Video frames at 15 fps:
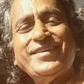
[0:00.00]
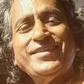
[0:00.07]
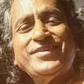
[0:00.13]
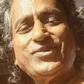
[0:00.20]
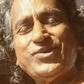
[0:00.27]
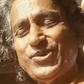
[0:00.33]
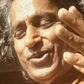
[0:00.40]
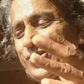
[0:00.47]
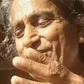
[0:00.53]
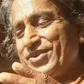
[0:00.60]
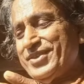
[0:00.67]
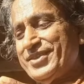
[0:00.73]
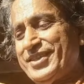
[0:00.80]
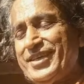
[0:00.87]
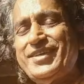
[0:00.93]
So
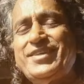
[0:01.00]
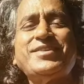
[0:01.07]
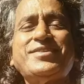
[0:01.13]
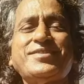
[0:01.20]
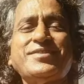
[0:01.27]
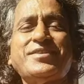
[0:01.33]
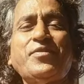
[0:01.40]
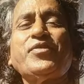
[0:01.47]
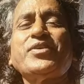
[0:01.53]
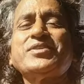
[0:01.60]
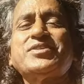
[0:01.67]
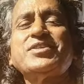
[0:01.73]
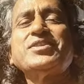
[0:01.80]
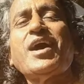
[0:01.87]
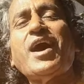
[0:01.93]
these
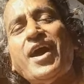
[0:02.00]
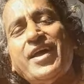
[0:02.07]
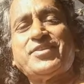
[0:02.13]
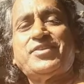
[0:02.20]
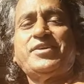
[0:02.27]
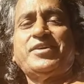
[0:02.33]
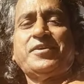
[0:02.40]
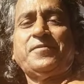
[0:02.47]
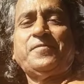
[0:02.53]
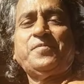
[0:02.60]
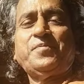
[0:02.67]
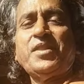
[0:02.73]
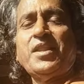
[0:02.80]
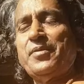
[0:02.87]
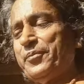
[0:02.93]
differences are there,
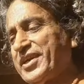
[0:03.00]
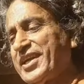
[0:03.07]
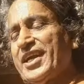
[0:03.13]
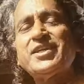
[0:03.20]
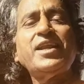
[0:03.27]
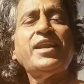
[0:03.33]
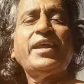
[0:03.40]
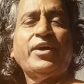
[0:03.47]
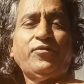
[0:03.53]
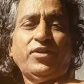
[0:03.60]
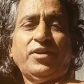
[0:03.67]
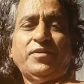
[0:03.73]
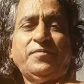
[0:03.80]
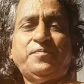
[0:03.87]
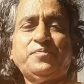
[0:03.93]
but at a level.
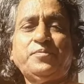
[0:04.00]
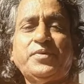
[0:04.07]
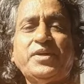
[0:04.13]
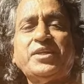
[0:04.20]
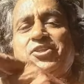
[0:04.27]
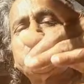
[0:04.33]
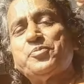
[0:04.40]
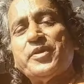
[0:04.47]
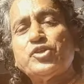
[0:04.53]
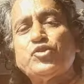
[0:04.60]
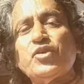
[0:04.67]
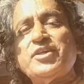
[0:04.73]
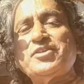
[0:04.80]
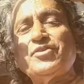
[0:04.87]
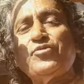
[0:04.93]
But in
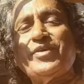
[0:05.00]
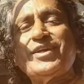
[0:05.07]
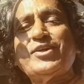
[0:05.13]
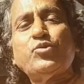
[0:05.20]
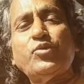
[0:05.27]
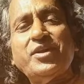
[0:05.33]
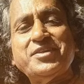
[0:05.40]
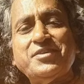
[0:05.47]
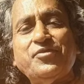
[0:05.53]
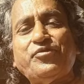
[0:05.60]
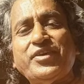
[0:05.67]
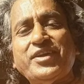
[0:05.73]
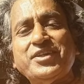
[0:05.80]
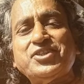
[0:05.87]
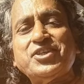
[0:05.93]
spiritualism, when dualism
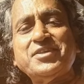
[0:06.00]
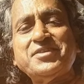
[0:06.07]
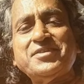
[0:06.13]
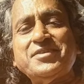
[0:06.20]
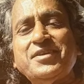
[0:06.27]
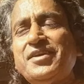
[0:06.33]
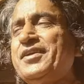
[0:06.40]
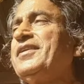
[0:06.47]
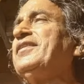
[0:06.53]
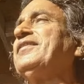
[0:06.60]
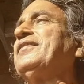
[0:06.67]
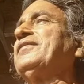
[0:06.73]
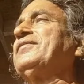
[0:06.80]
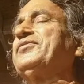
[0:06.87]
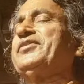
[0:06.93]
finishes,
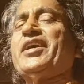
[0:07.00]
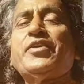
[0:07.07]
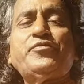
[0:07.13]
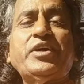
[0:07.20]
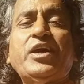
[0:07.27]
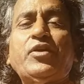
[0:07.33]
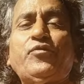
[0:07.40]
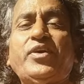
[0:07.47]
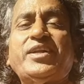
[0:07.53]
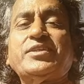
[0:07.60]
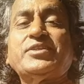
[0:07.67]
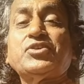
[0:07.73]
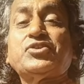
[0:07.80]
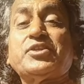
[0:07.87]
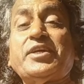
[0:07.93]
then we are one
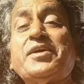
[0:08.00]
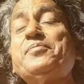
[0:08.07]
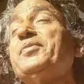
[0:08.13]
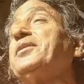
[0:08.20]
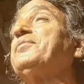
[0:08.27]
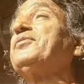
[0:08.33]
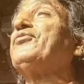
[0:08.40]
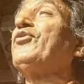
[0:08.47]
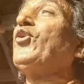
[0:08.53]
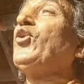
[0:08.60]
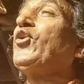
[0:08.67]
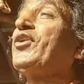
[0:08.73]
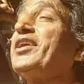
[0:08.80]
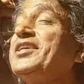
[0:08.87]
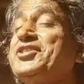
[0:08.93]
and the same. But
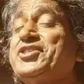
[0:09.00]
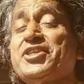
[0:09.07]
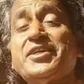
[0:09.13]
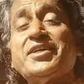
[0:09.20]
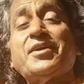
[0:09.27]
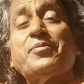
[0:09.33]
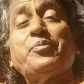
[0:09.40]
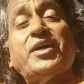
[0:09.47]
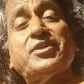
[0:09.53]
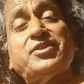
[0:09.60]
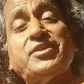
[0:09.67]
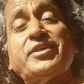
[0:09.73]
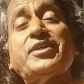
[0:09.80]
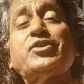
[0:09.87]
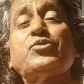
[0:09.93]
before reaching and
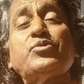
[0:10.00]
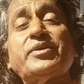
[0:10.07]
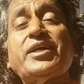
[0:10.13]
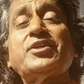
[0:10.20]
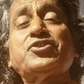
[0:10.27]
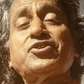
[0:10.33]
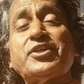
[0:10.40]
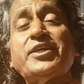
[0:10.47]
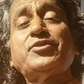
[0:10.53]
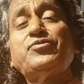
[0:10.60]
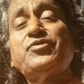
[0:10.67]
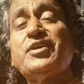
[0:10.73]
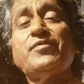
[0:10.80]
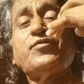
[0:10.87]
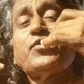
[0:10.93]
merging into that stage,
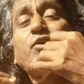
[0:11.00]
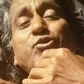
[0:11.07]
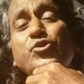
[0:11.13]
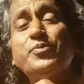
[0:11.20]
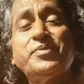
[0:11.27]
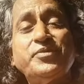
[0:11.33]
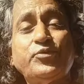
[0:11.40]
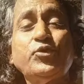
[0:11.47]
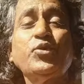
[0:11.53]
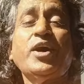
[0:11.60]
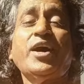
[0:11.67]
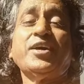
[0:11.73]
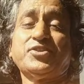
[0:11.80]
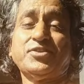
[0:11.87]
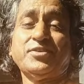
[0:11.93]
we have not to befool
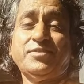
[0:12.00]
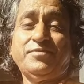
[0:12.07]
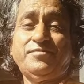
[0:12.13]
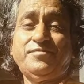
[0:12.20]
ourselves.